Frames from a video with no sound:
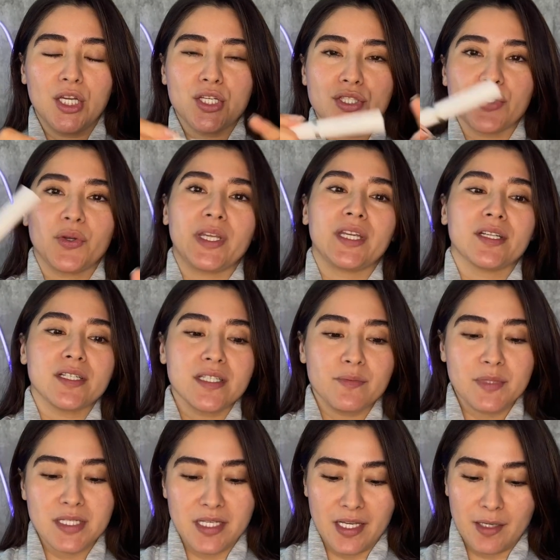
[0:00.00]
So here's
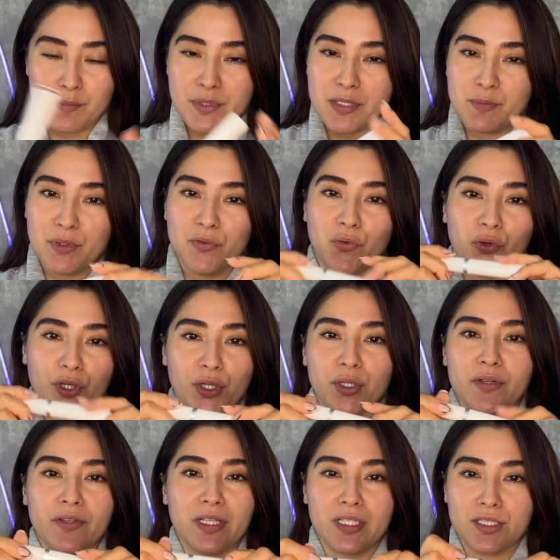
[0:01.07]
some tips before you
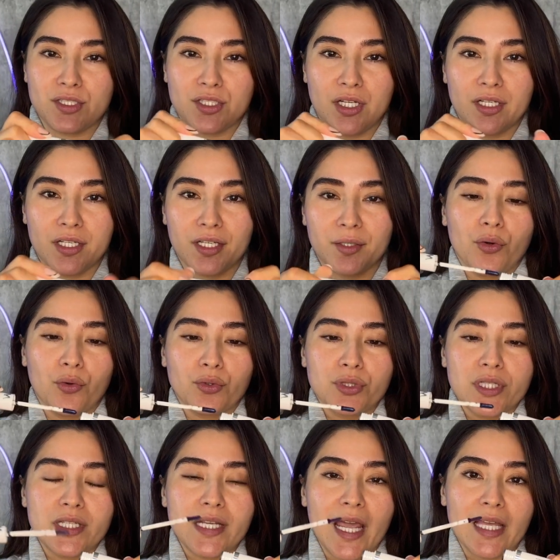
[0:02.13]
even get started.
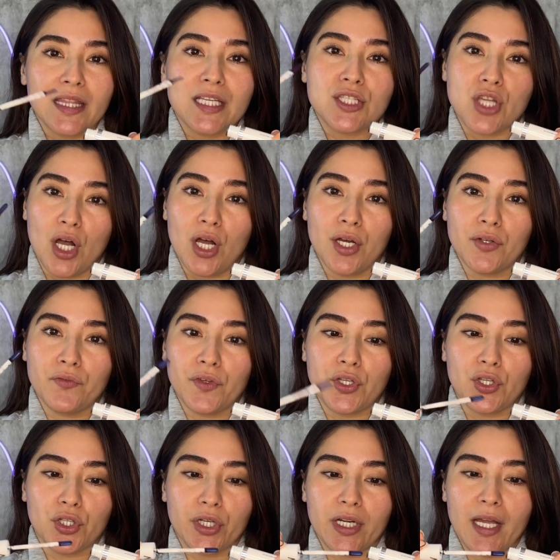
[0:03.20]
To take this off,
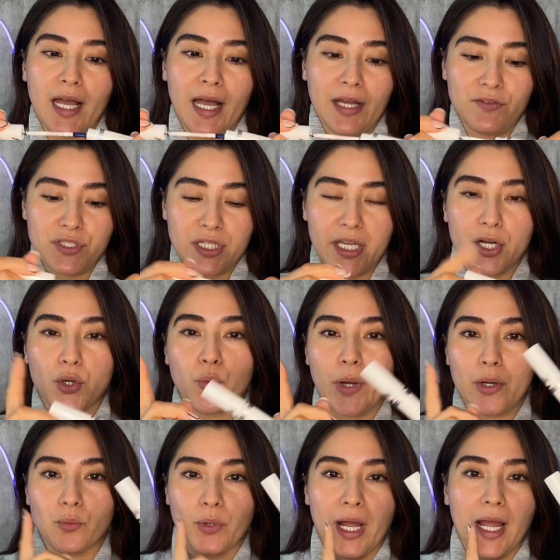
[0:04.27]
you're going to have to get a
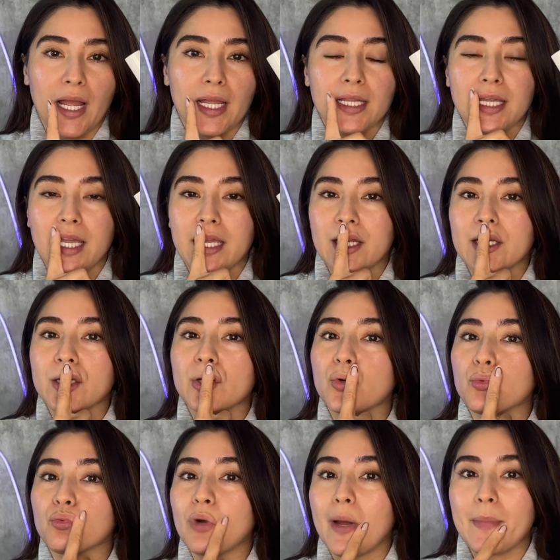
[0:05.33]
wet rag and
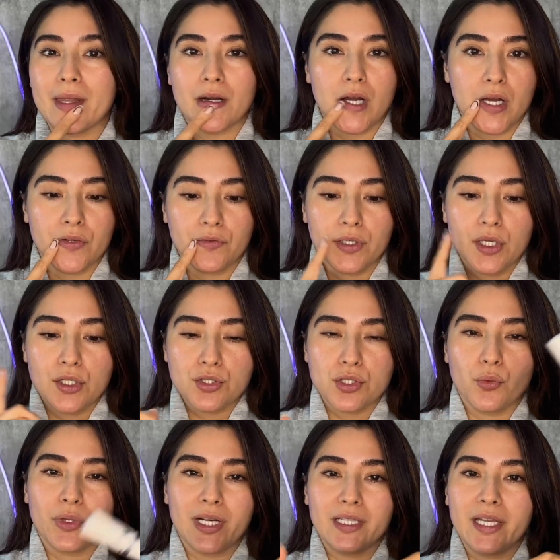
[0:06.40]
rub it off. So
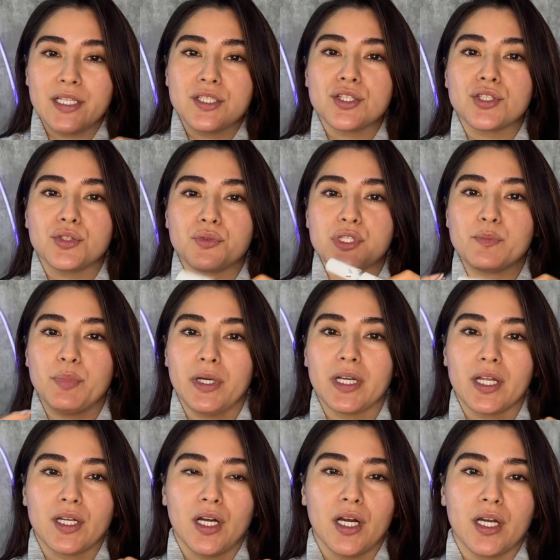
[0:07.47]
what I like to do is put
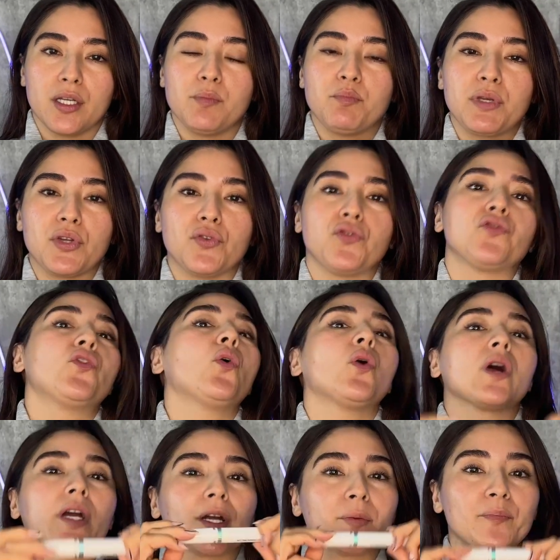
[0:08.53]
it on
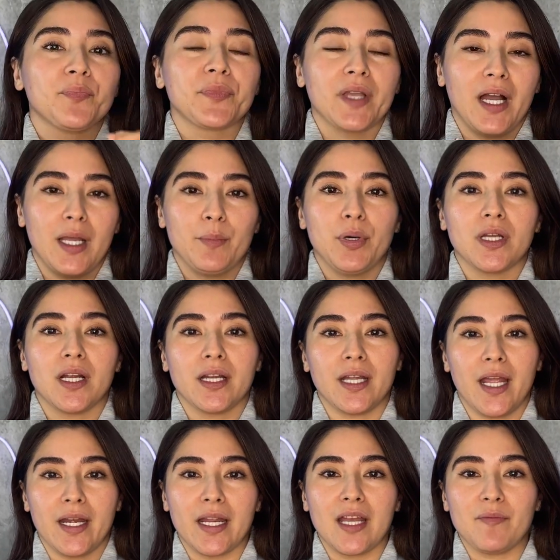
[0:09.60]
before I put on
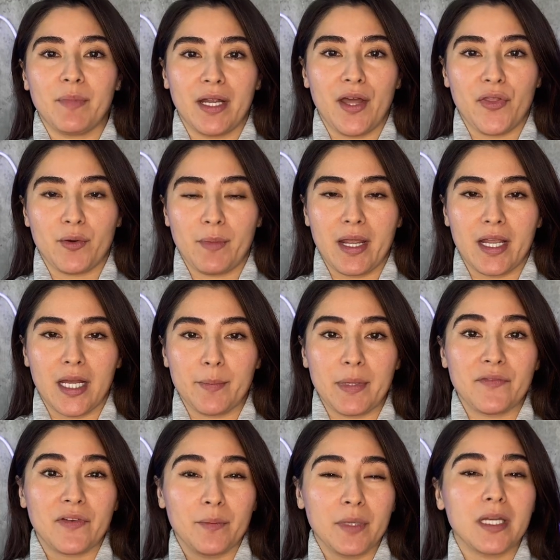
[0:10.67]
any of my other makeup
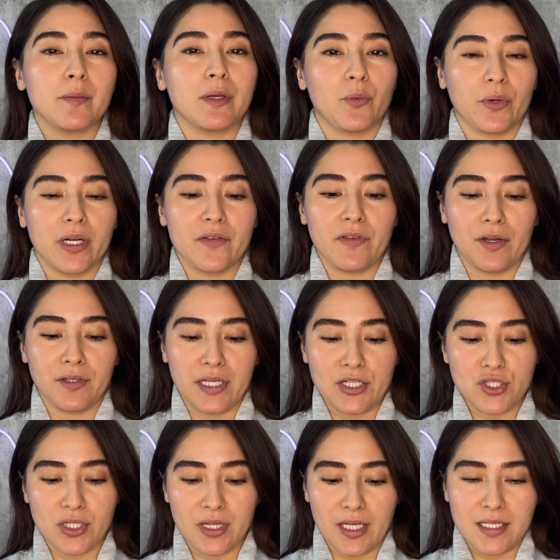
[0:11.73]
if I'm going to be wearing
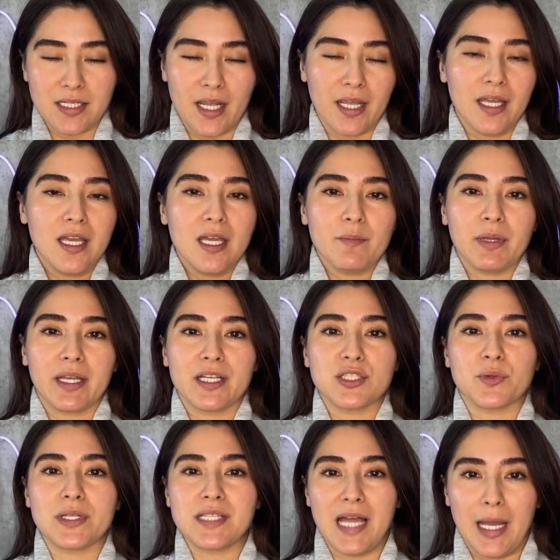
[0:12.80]
foundation that day. Because
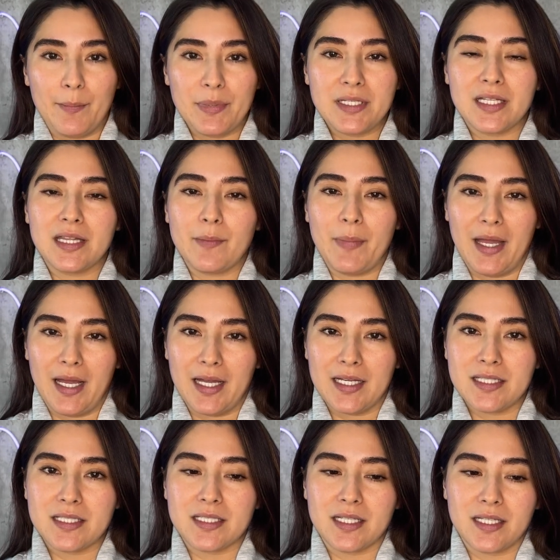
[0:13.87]
what's happened in the
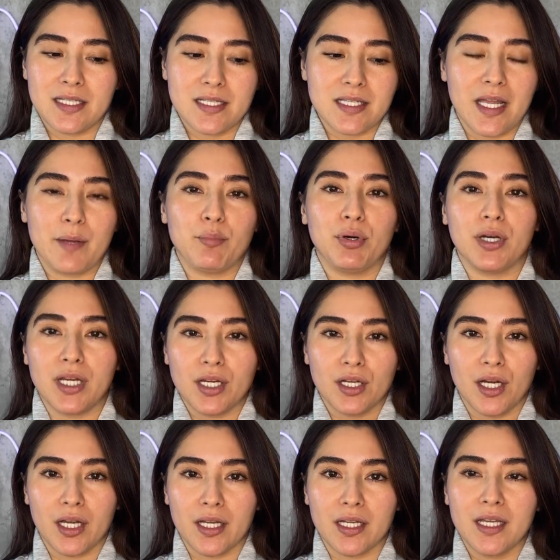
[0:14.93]
past is I put it
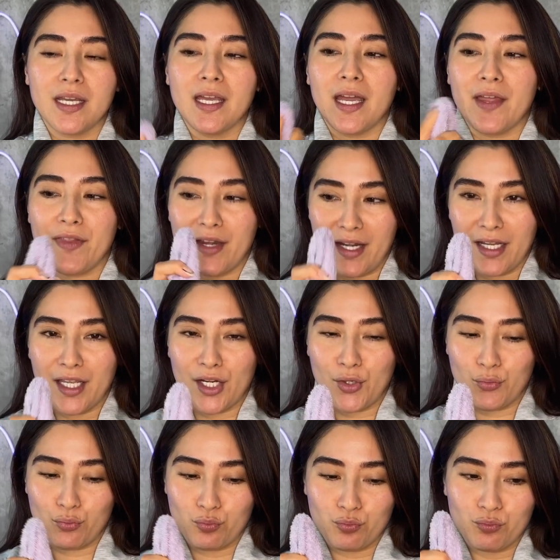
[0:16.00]
on and then I get
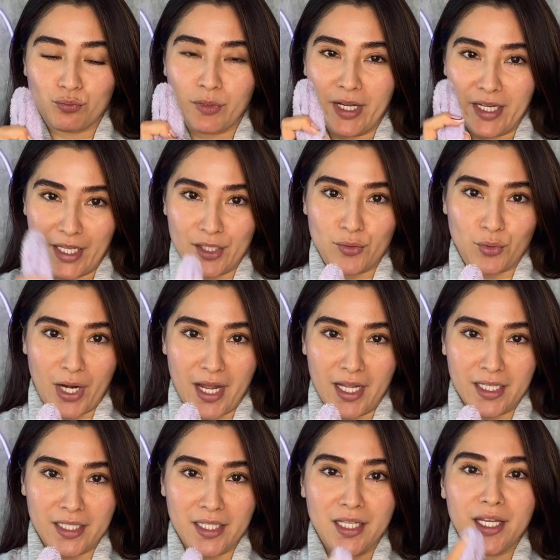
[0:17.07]
a
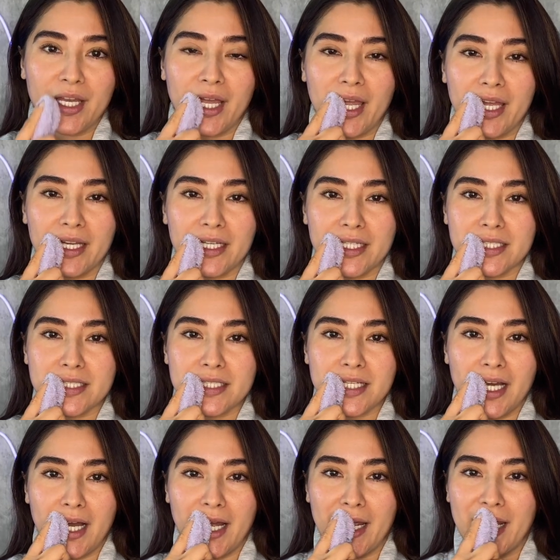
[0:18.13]
rag and
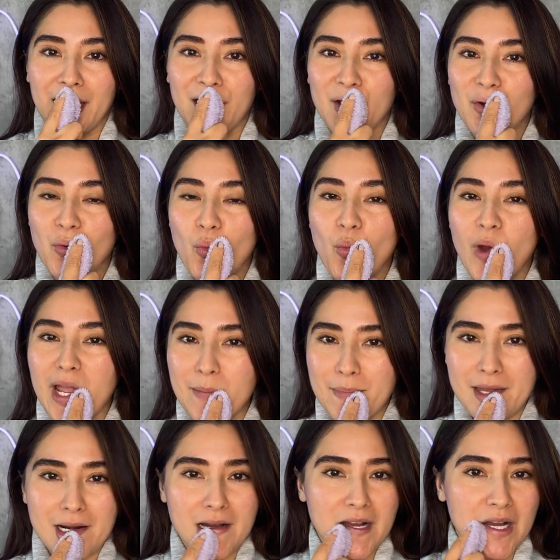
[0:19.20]
I wipe
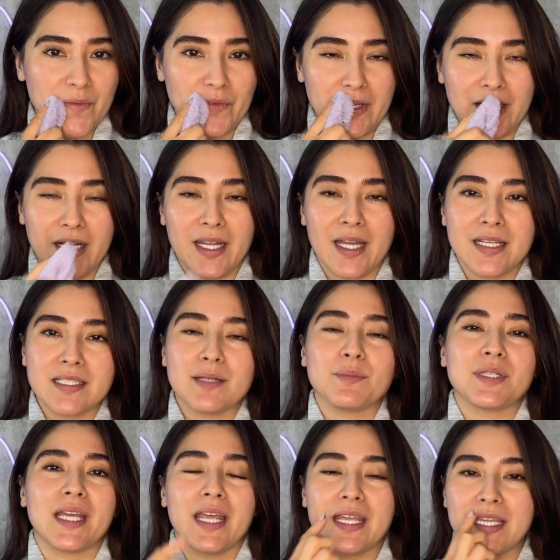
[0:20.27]
it off and I end up
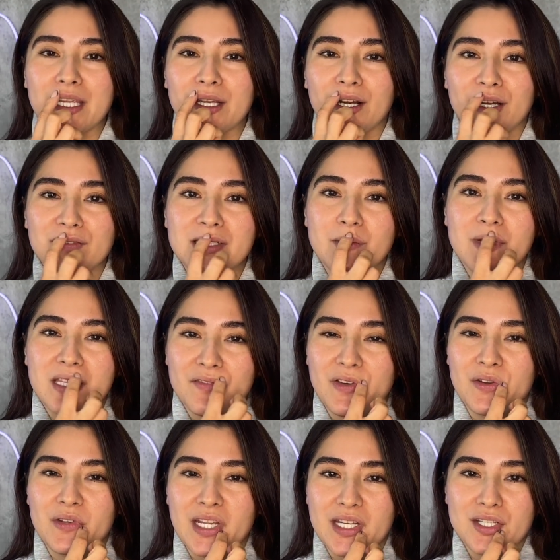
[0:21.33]
taking off some of the
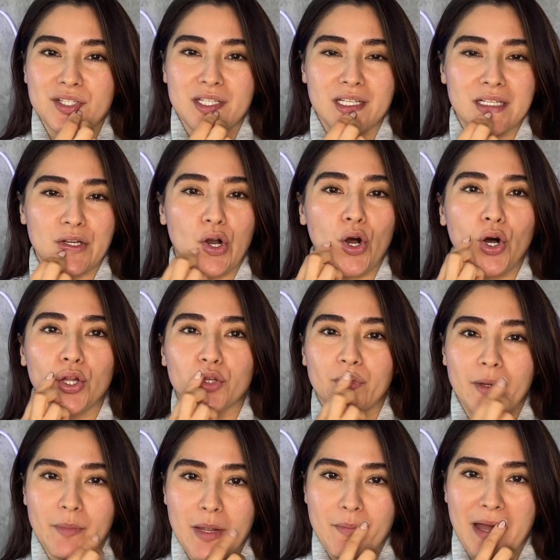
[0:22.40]
foundation all
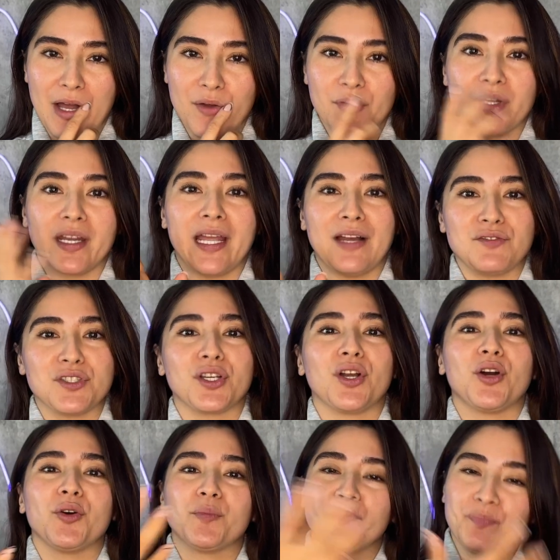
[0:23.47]
around my mouth and I have to
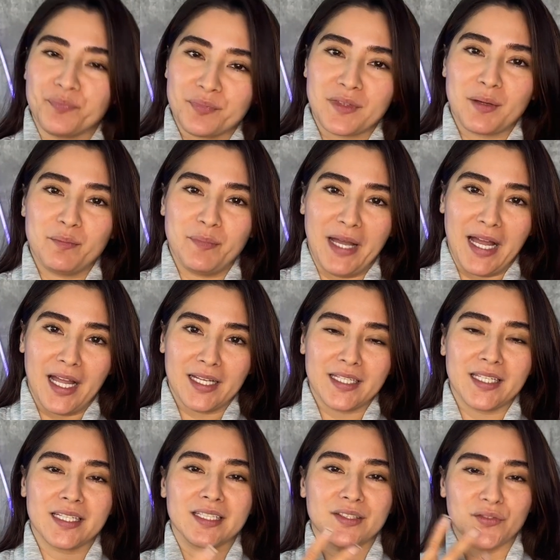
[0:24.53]
go back
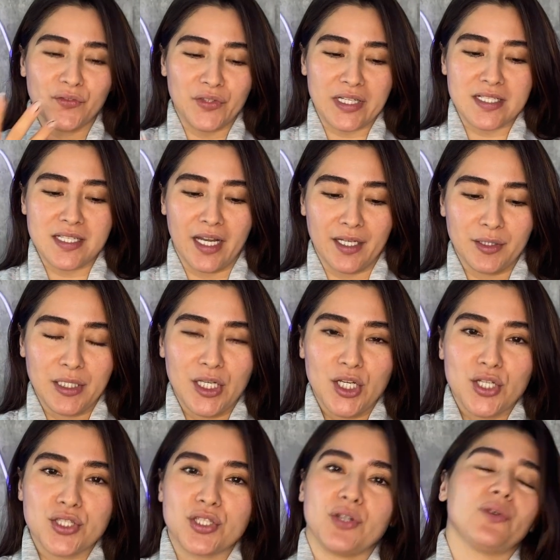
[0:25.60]
and fix that.
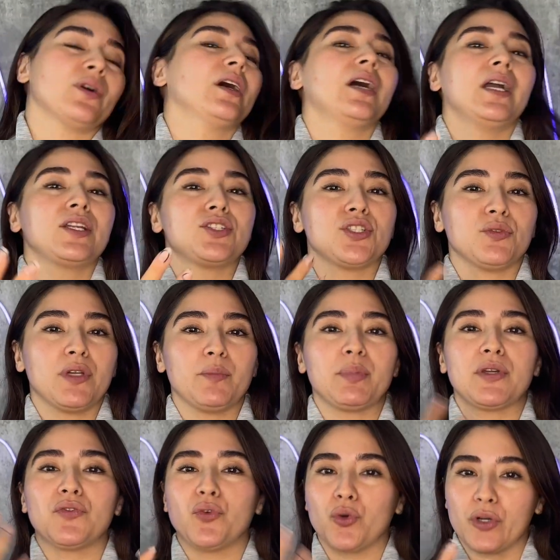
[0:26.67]
So I do it
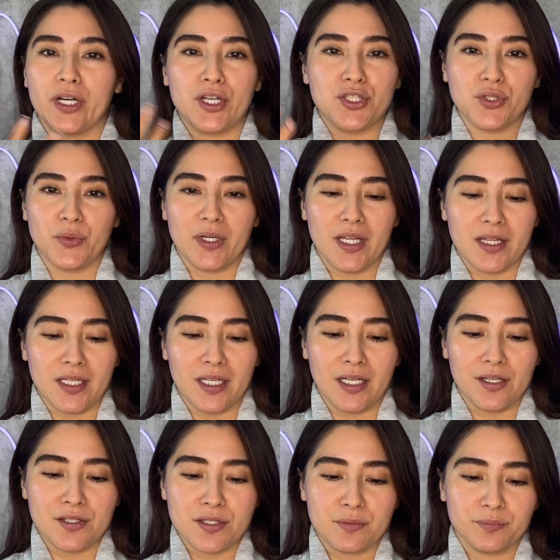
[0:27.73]
before I do anything
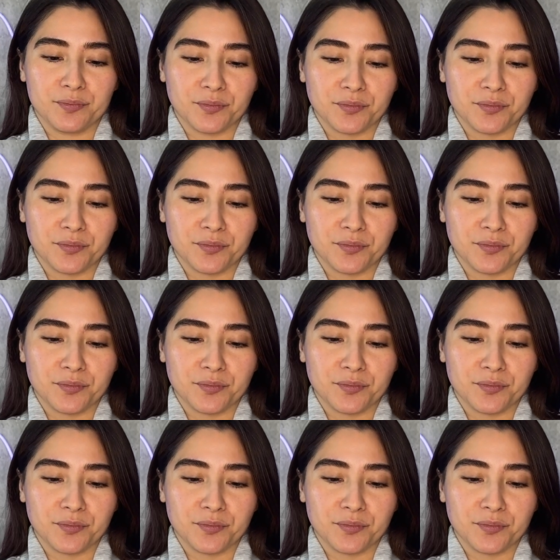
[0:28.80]
else.